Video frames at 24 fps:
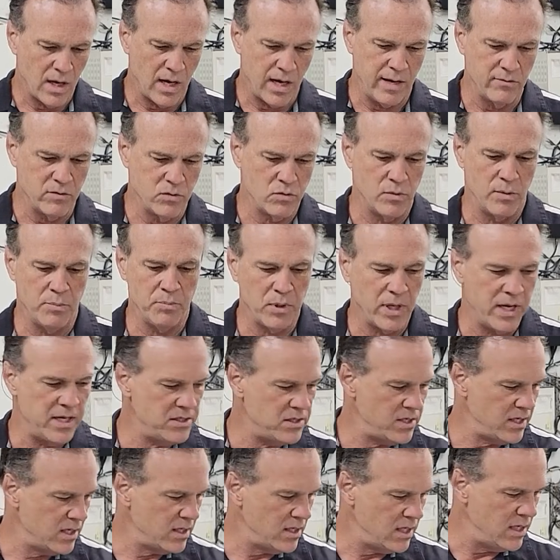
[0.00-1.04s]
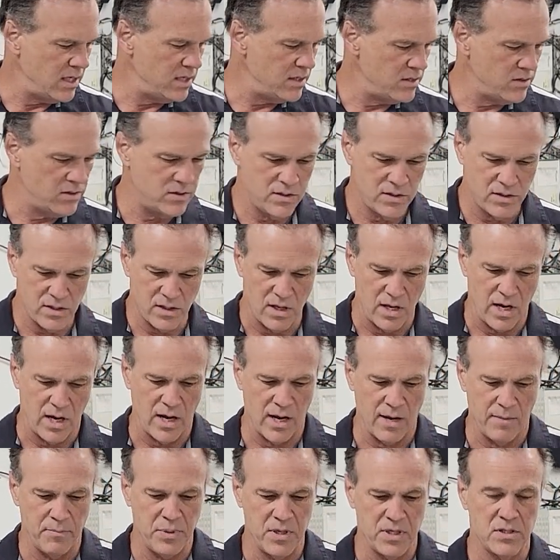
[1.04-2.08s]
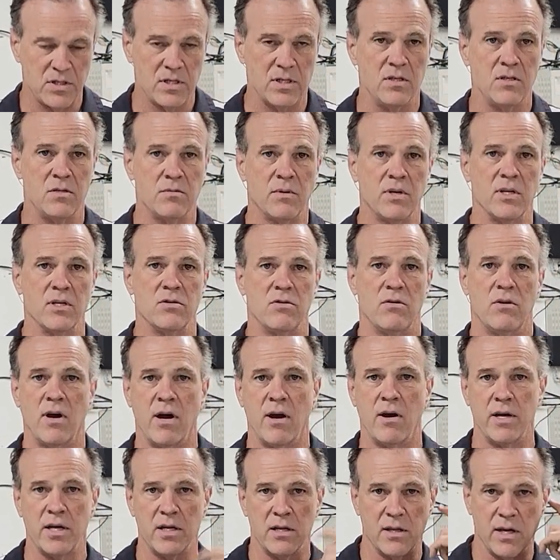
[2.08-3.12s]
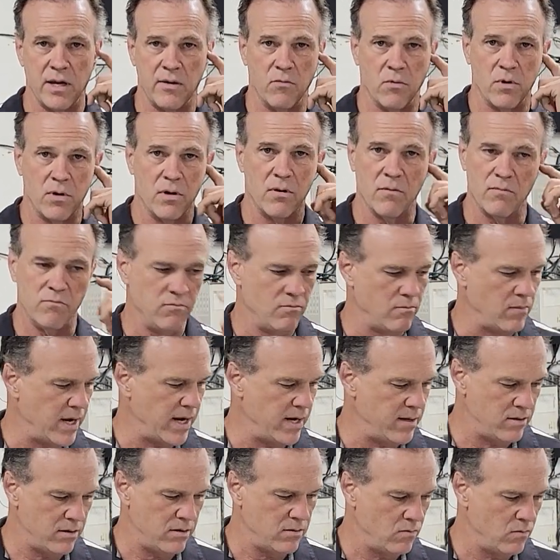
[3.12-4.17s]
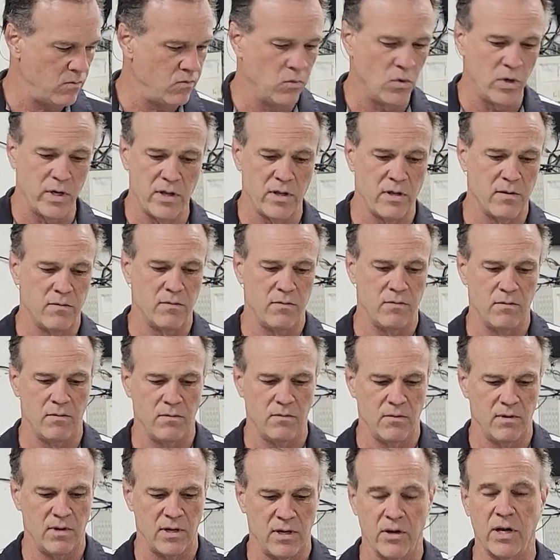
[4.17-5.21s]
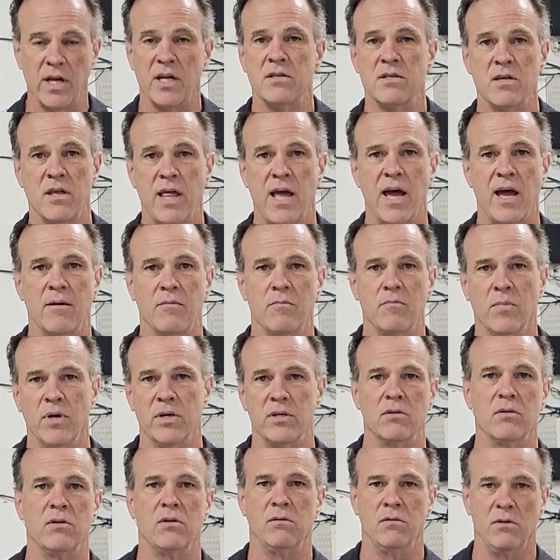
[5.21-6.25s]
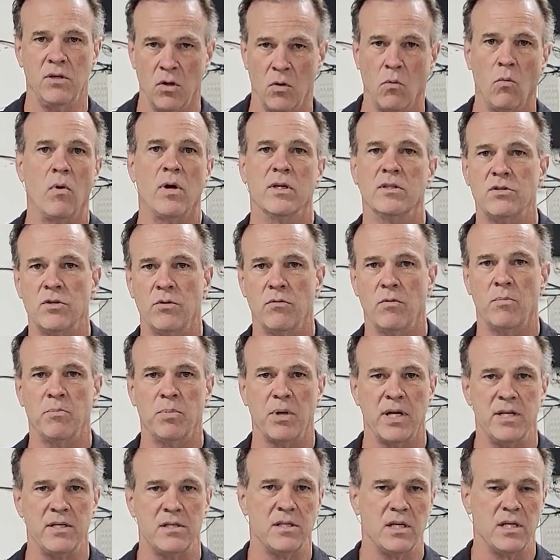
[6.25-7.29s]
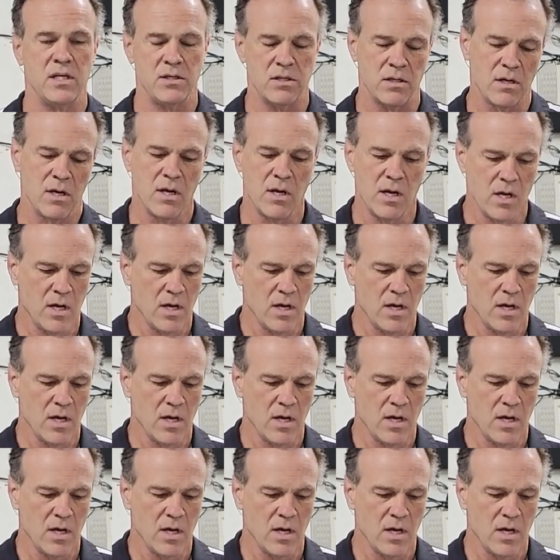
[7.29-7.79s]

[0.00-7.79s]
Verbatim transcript: I was replacing these uh, pistons because they're already, they were my, one of, the, I'll get to that, but you'll want to replace these.